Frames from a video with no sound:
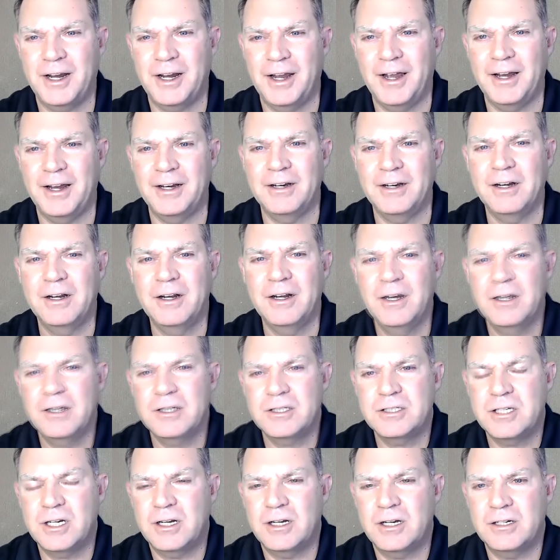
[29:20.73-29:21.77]
And
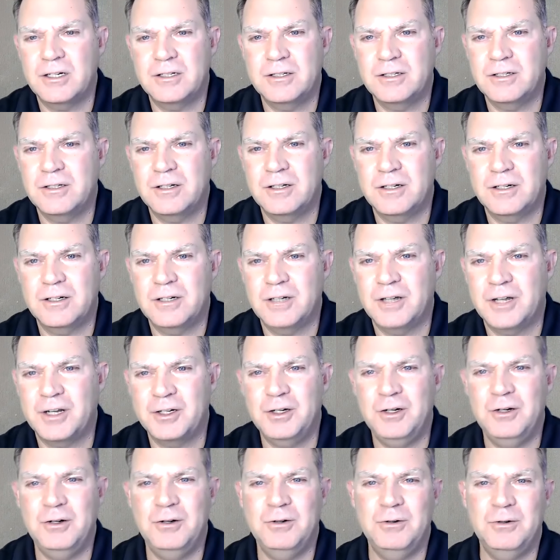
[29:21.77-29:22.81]
she said,
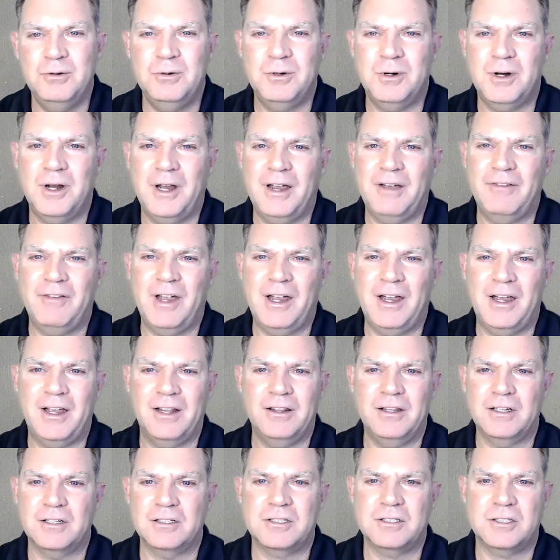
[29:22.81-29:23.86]
John, you have
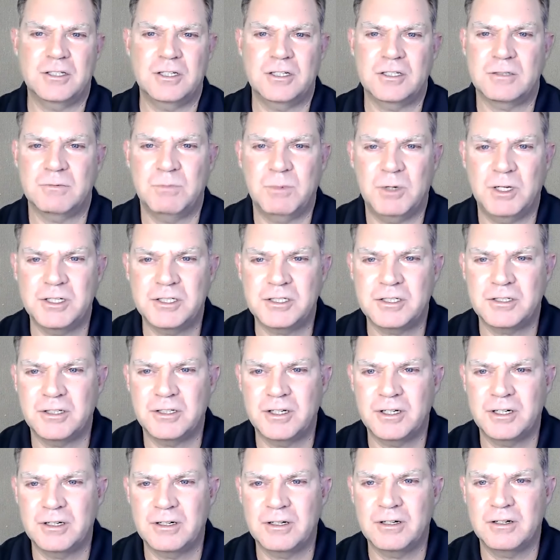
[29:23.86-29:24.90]
had this just
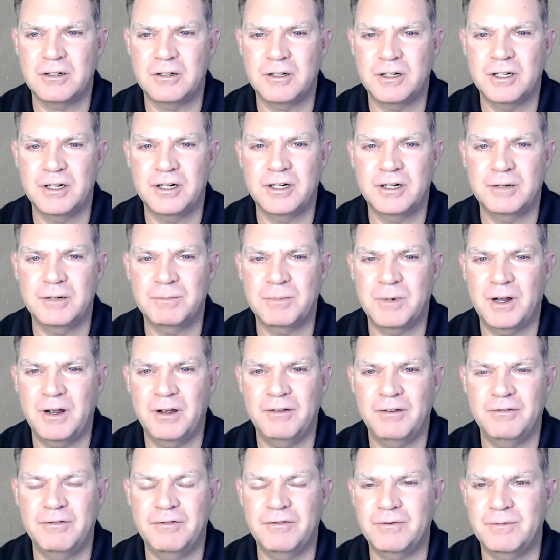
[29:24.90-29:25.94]
blistering career
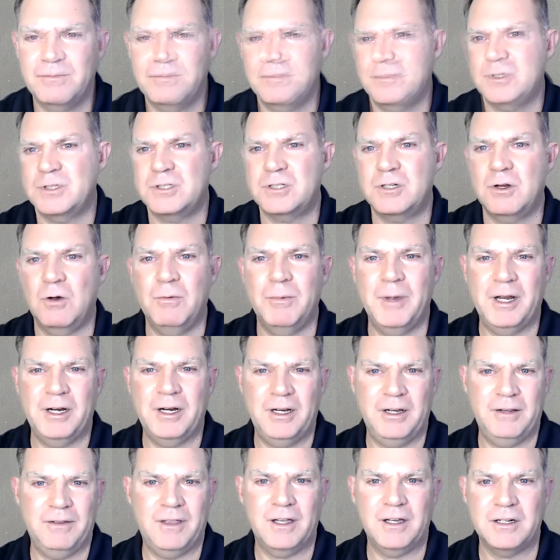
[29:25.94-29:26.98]
of so
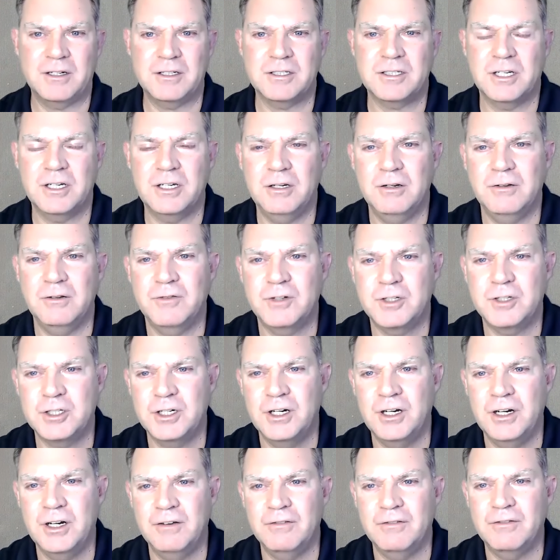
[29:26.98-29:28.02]
many things that you've
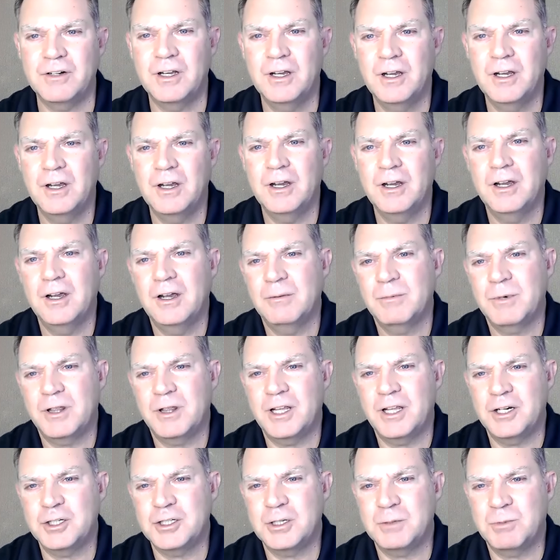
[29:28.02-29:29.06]
achieved.
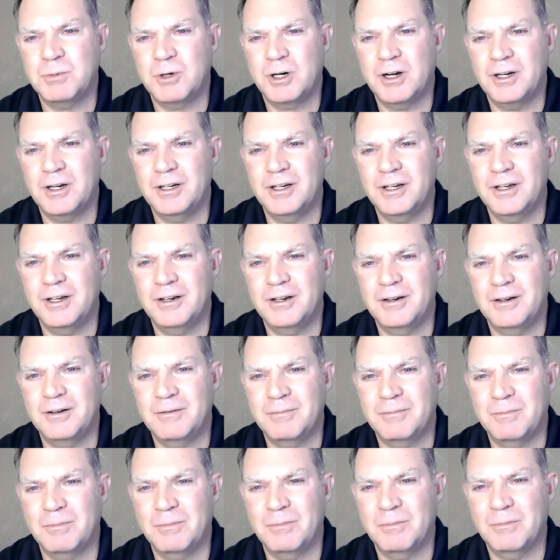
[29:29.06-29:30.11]
But then she brought
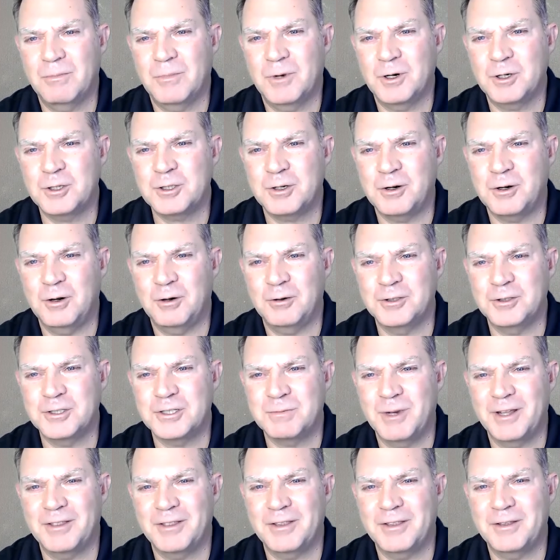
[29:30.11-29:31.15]
in Marshall
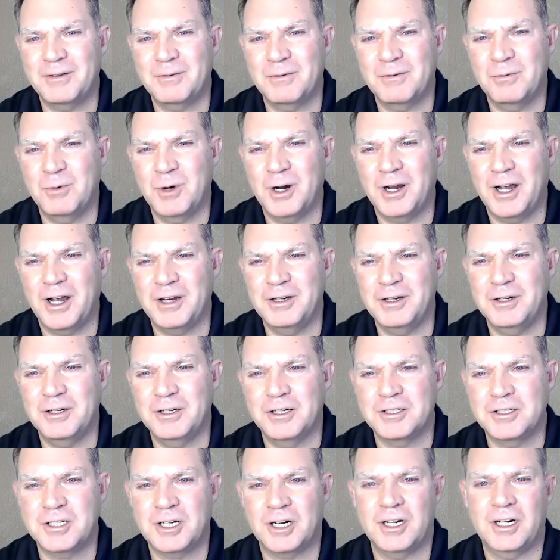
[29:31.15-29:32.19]
Goldsmith what got you
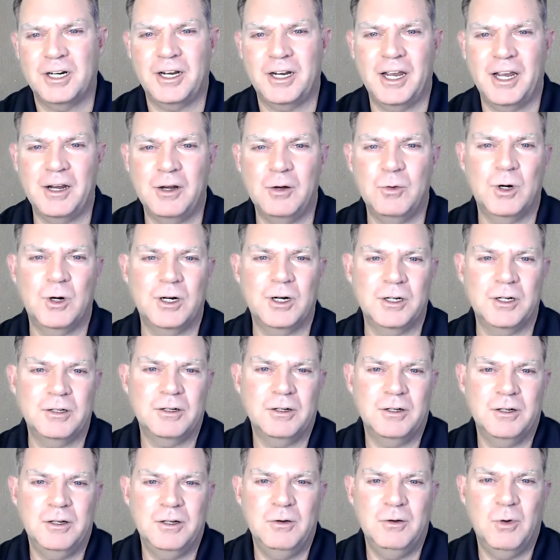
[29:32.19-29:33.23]
here isn't going to get you where
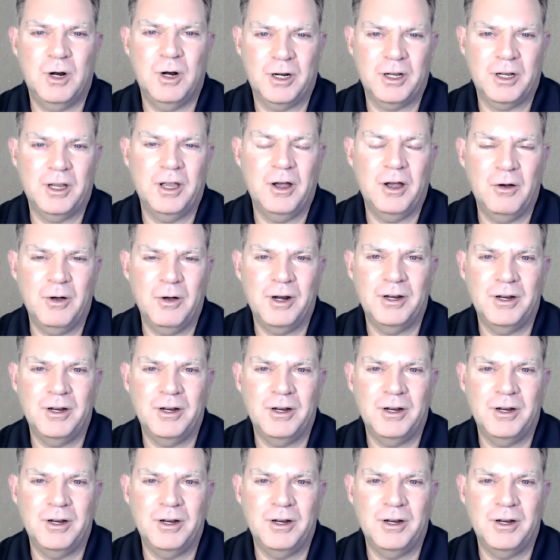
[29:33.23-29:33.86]
you want to go.